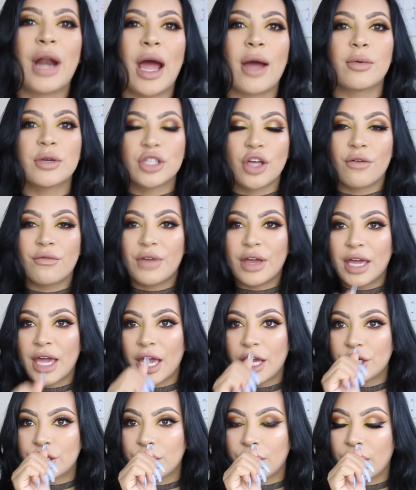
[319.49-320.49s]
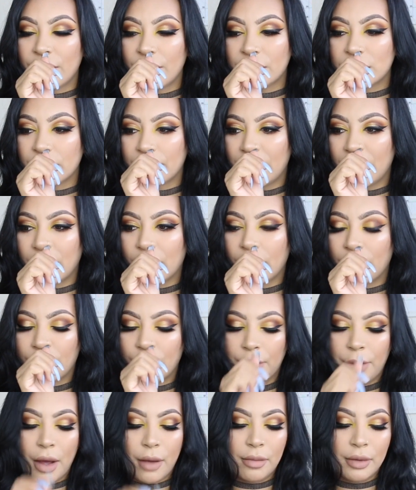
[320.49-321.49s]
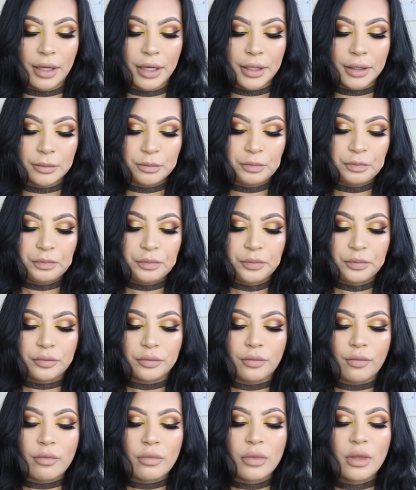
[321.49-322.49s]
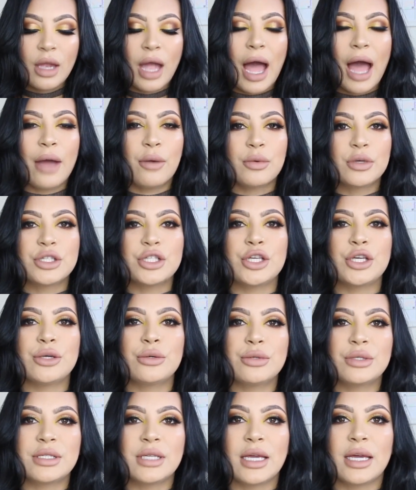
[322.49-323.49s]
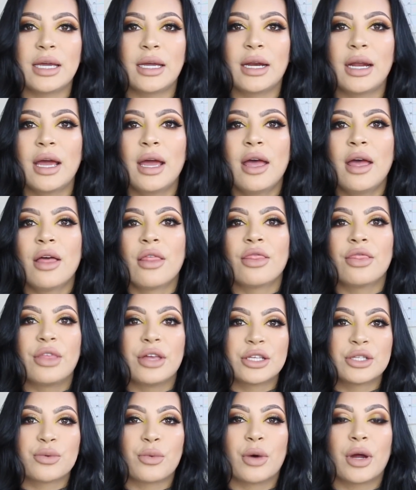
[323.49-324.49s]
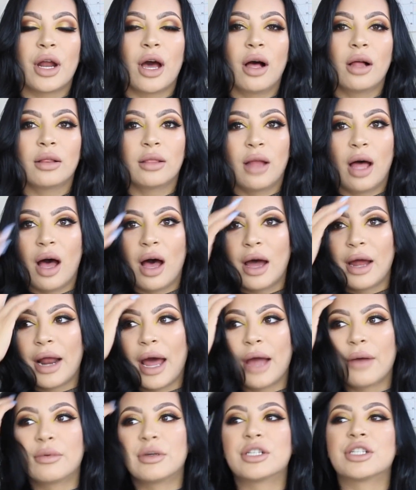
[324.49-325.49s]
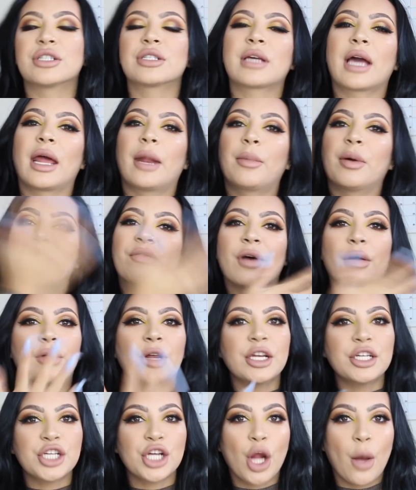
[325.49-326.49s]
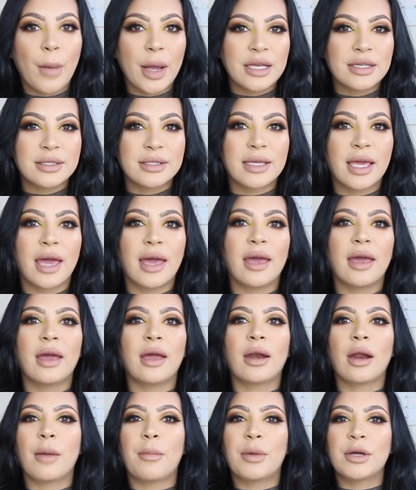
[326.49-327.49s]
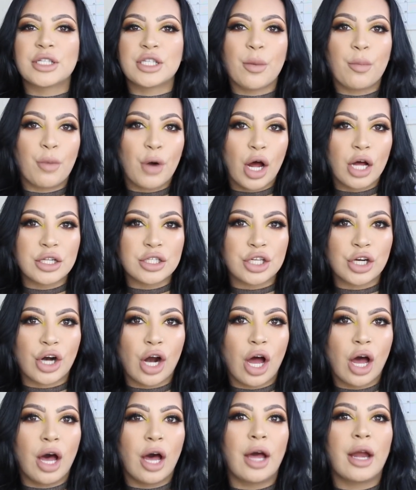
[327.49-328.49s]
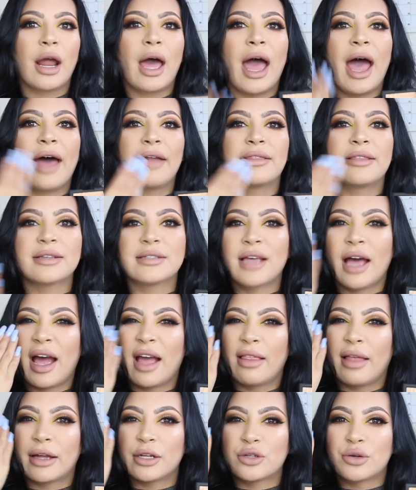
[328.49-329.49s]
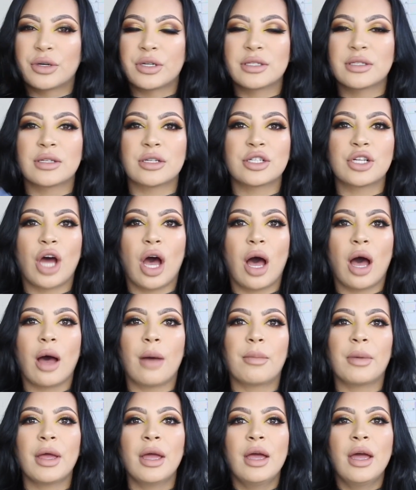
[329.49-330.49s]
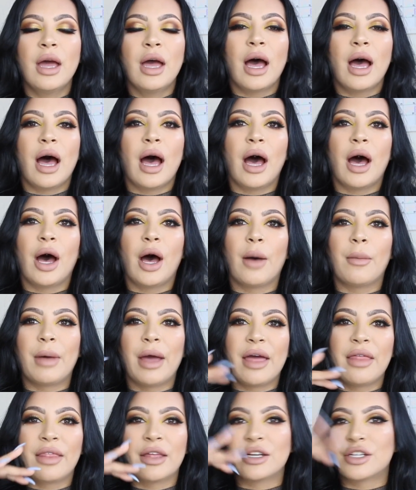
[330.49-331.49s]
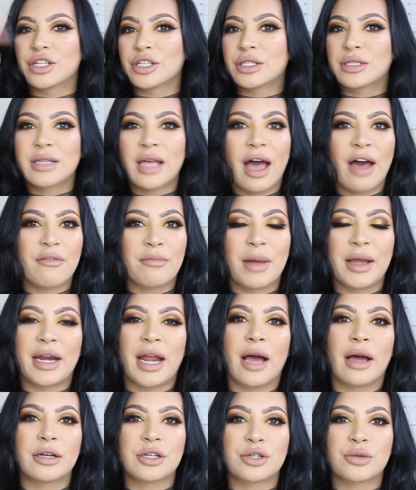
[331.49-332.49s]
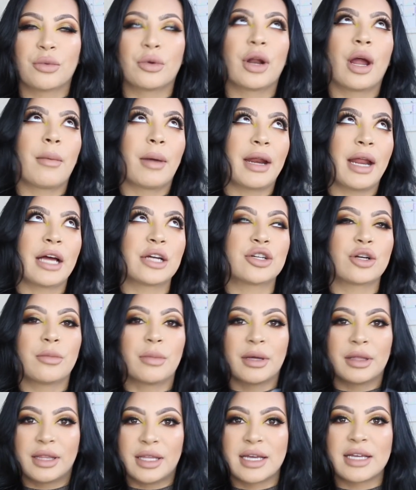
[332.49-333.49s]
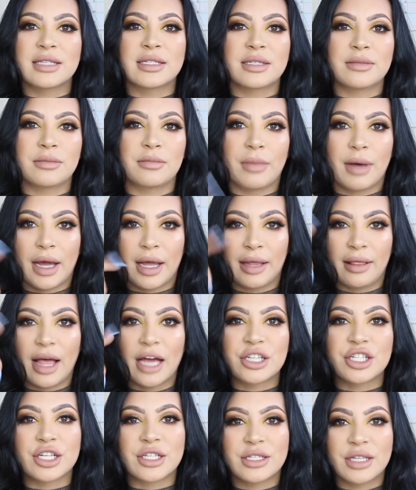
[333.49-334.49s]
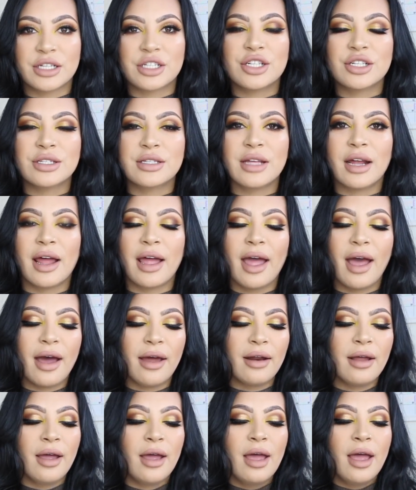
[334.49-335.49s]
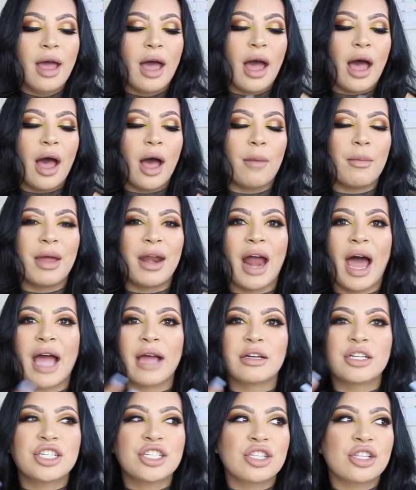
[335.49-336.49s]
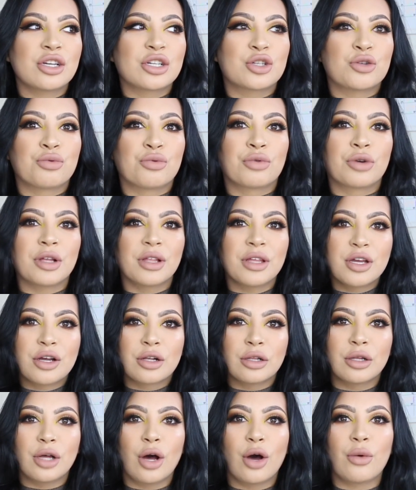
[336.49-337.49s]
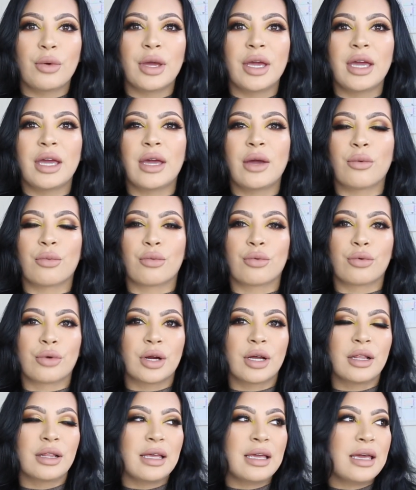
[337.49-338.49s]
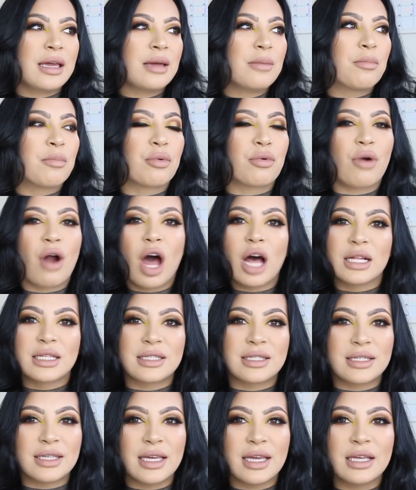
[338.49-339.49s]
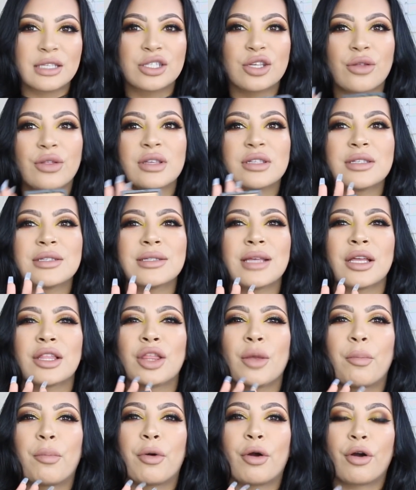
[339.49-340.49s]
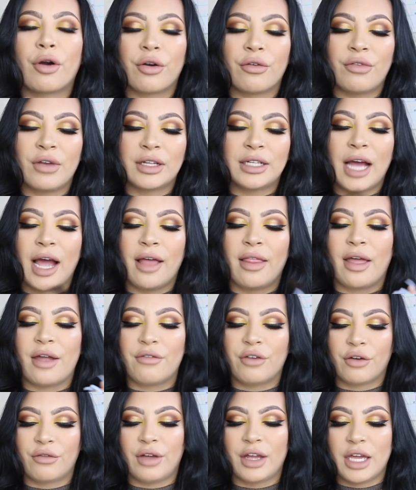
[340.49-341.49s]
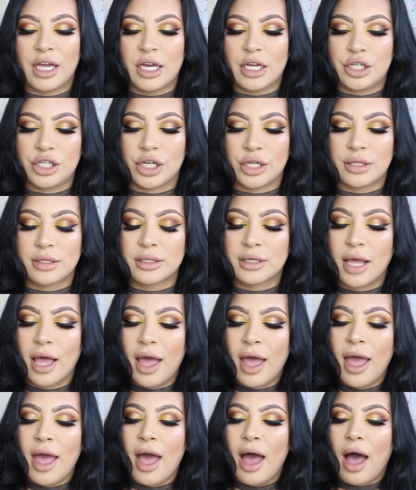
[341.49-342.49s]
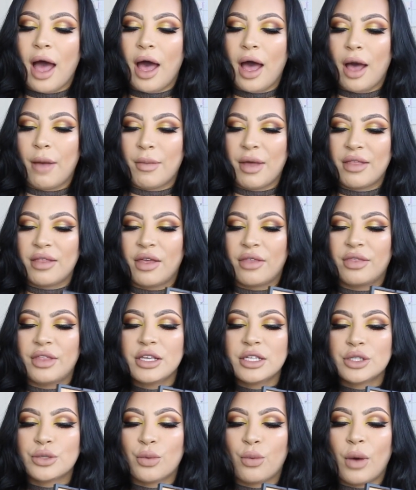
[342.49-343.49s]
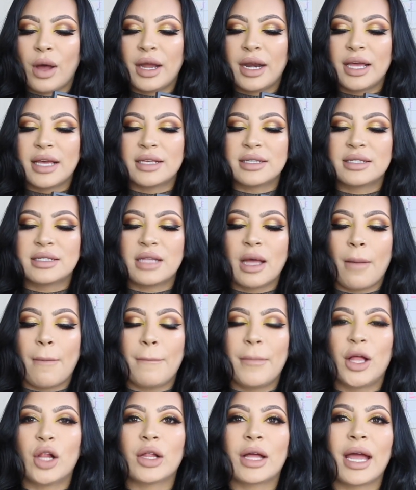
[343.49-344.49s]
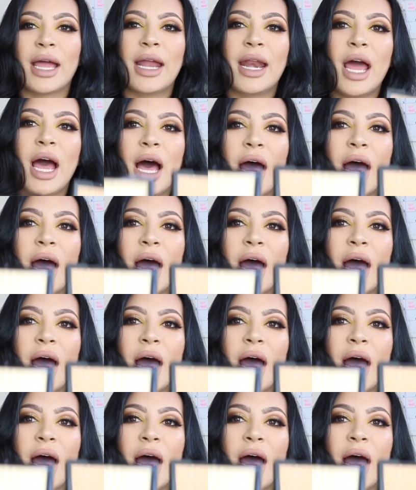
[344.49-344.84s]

when I was on vacation in the Dominican Republic, I was using this one a lot. I would just kind of put foundation on my skin, put some bronzer on, add this highlight towards the top, um, and then just have my natural, well, not my natural, but the ex my lash extensions that I had. Um, and I just looked really glowy, really bronzy. So this is like the perfect highlight for vacations. Um, and then this one is the Milk and